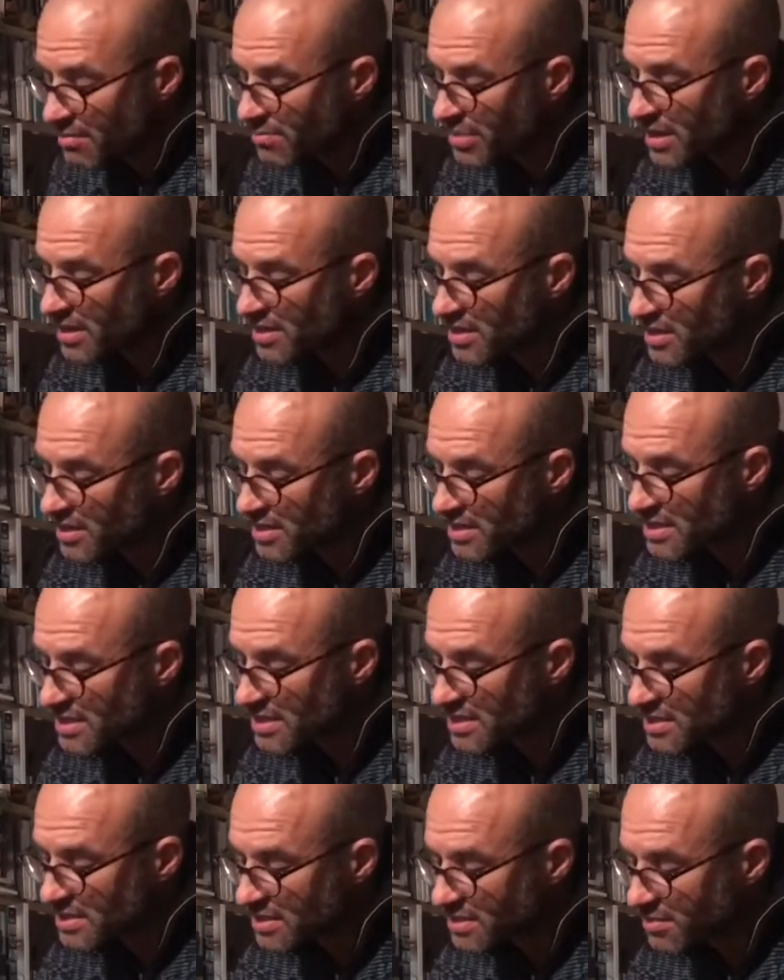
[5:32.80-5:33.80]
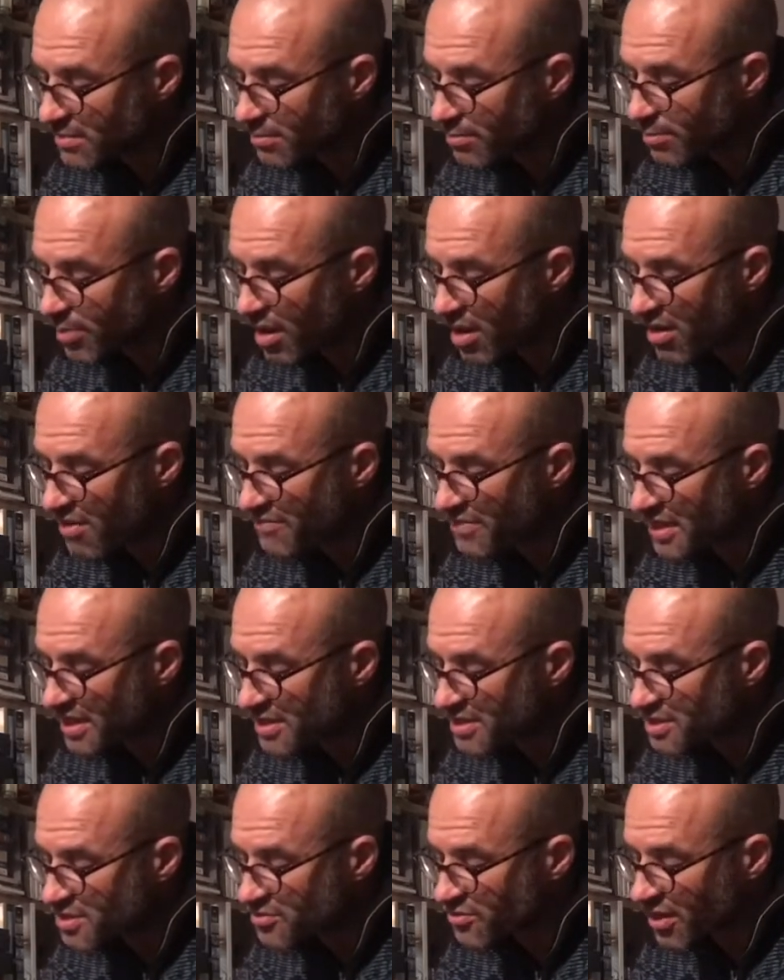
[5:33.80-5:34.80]
Because part of the
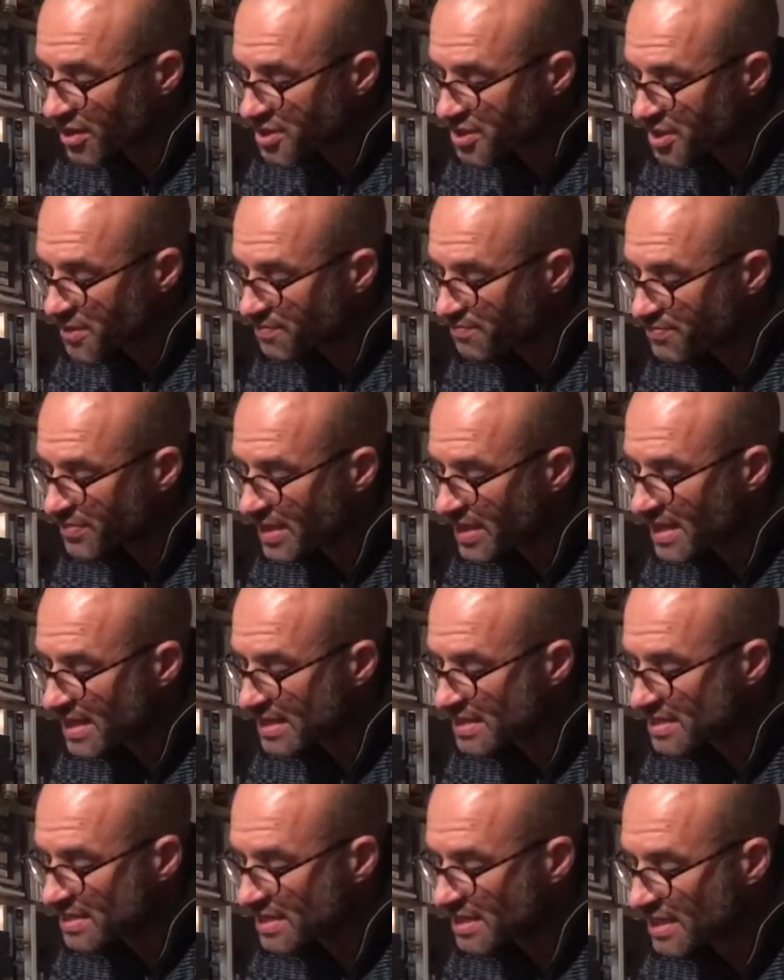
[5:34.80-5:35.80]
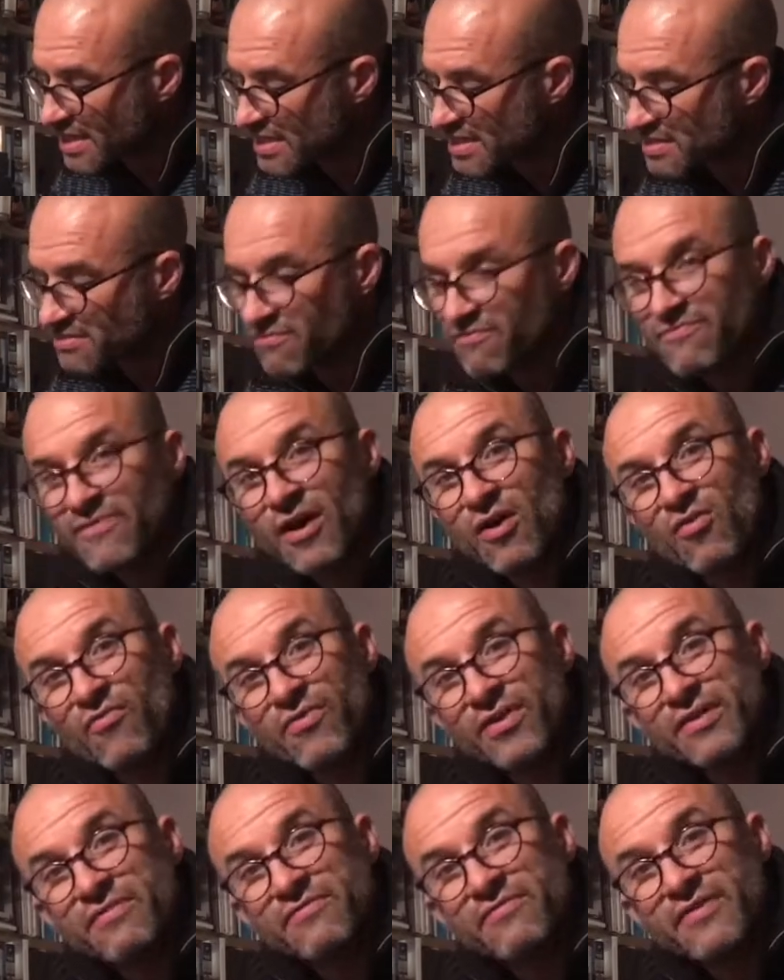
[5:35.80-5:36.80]
construction is this
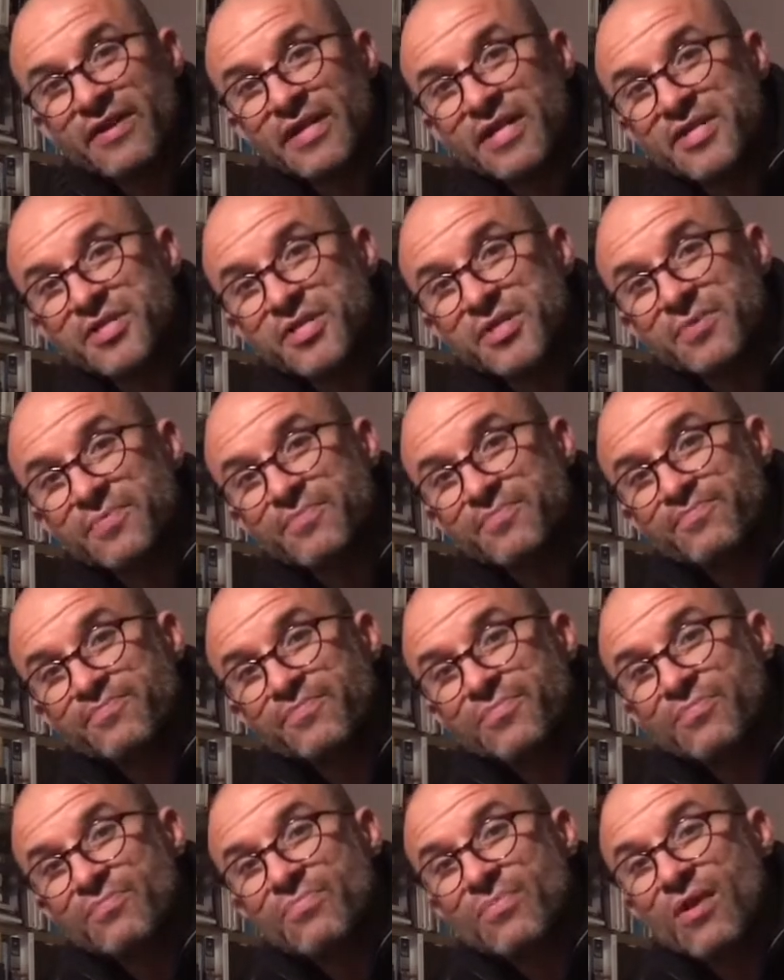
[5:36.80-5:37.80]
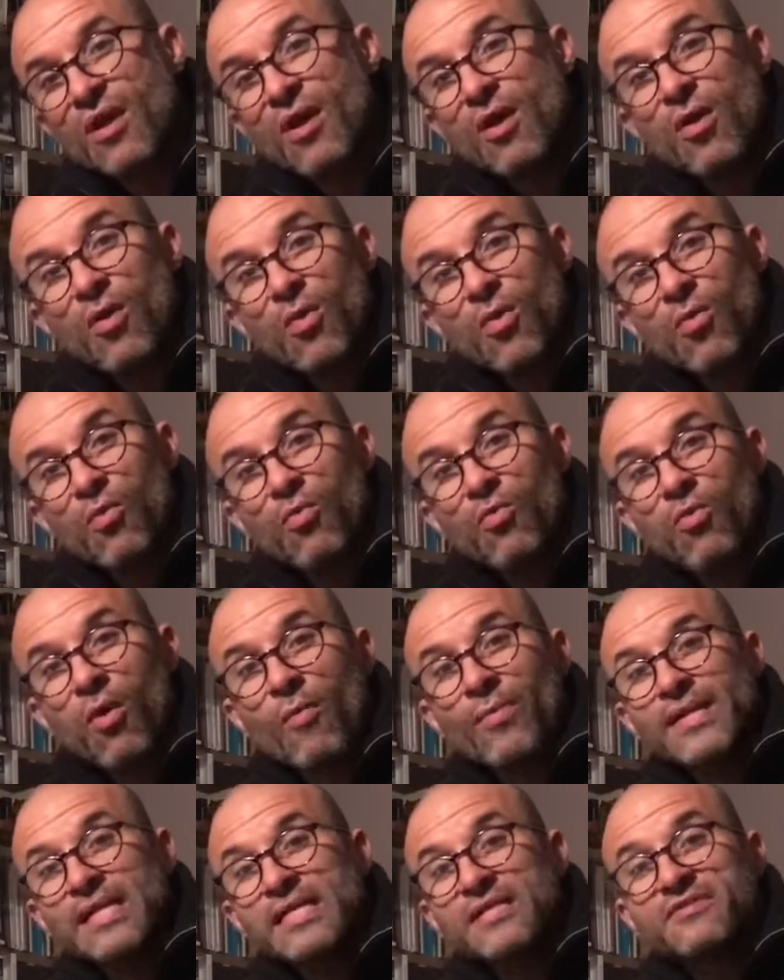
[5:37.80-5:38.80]
velvet finish,
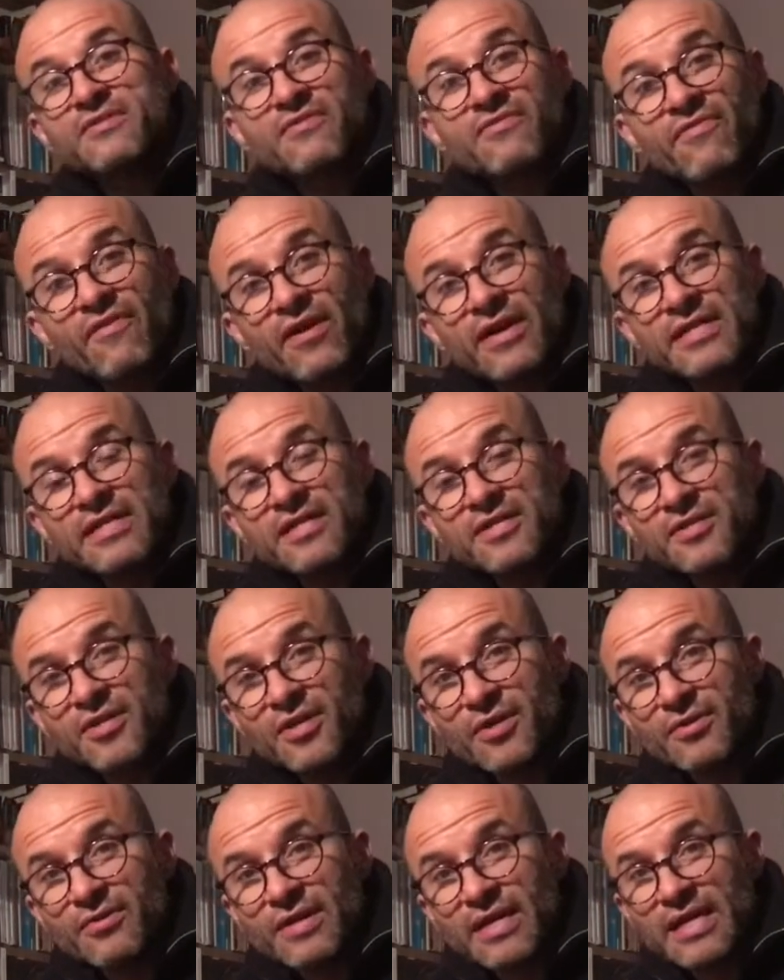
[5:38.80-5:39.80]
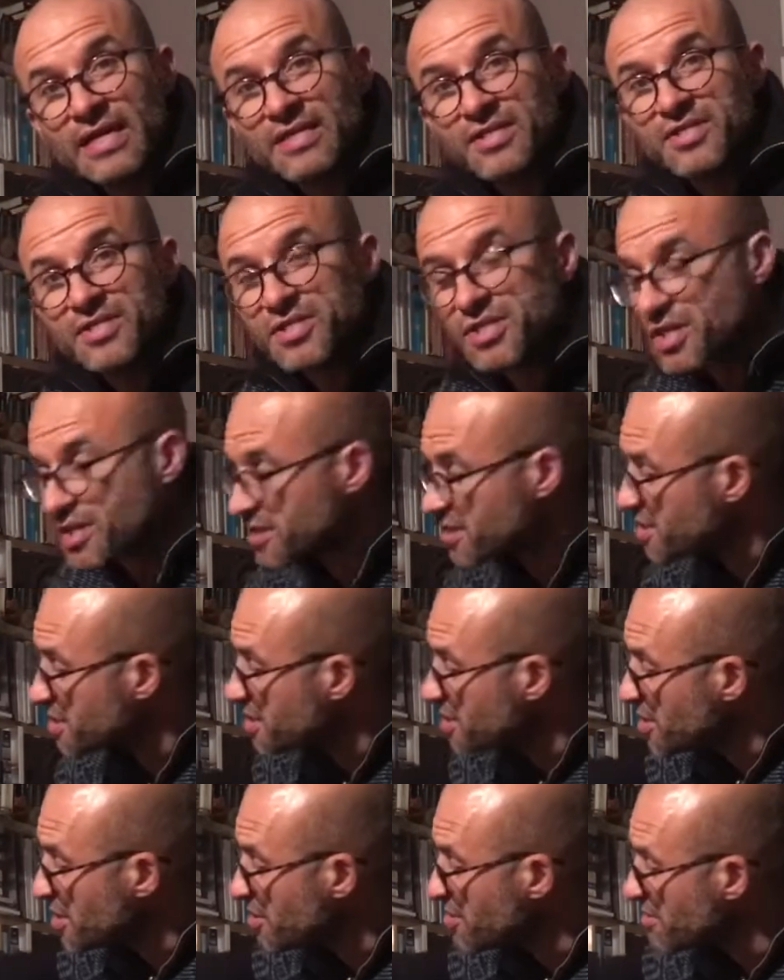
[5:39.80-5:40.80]
what we need to finally do is just
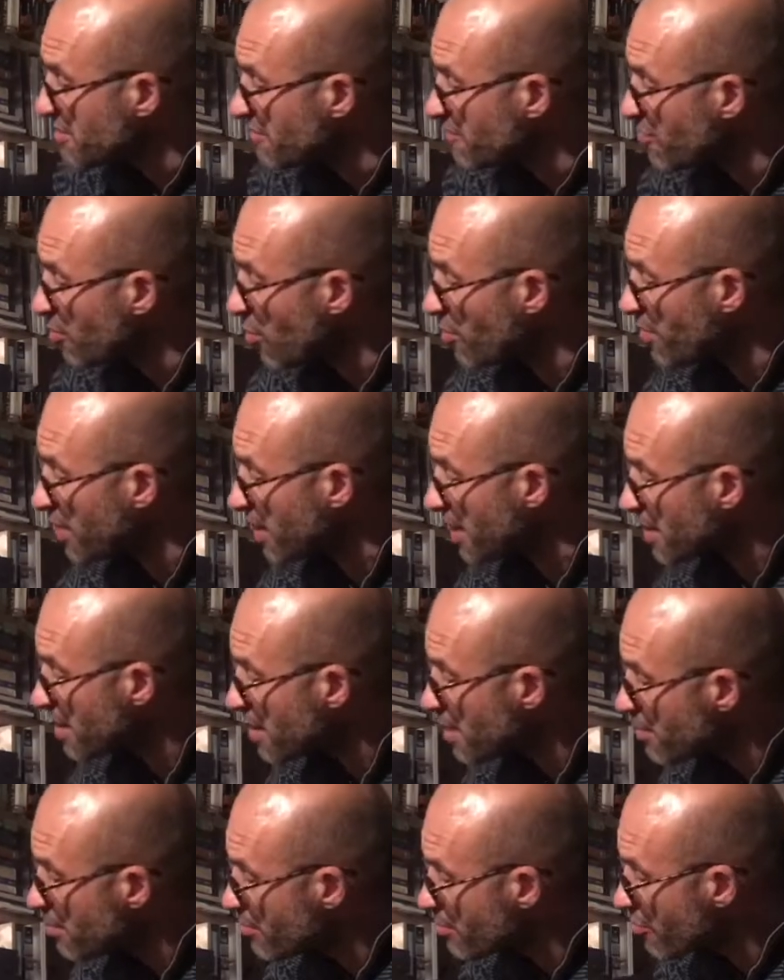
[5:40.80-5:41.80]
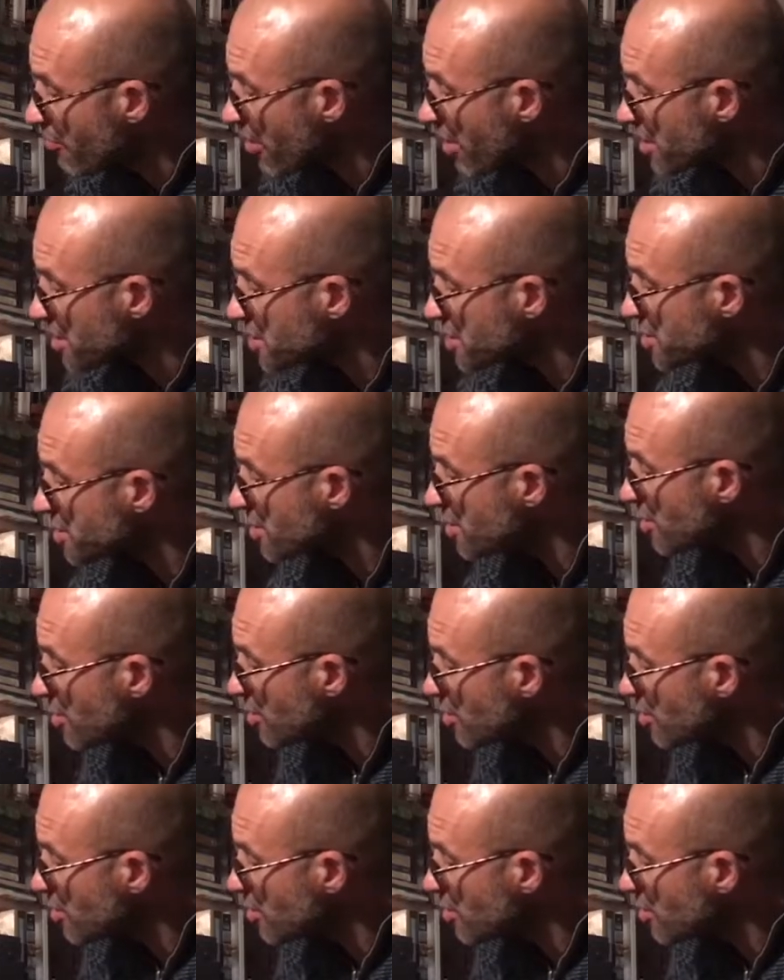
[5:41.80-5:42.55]
uniformly brush